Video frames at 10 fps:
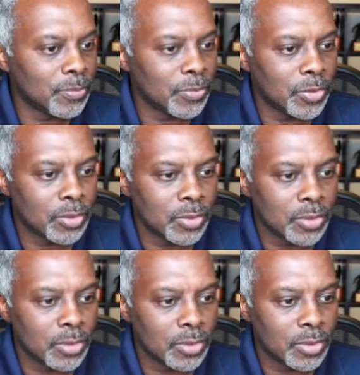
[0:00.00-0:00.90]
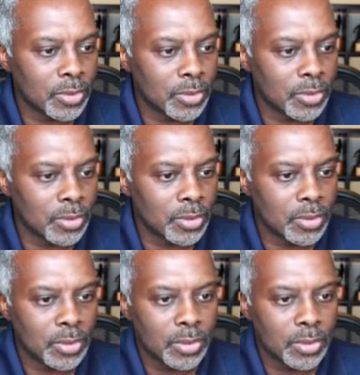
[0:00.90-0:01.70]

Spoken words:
Nobody speaks.